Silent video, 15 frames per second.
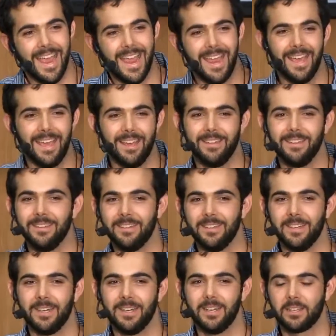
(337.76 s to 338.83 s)
And
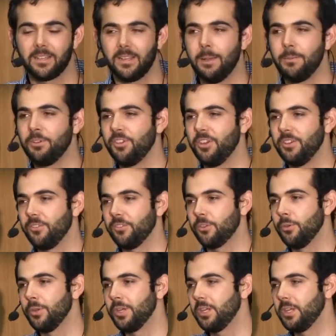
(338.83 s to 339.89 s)
climate change is
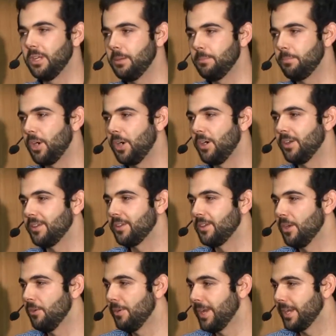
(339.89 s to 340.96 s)
going to keep on
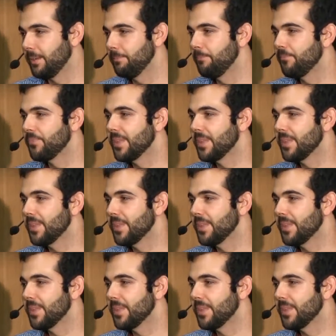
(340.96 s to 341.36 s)
going.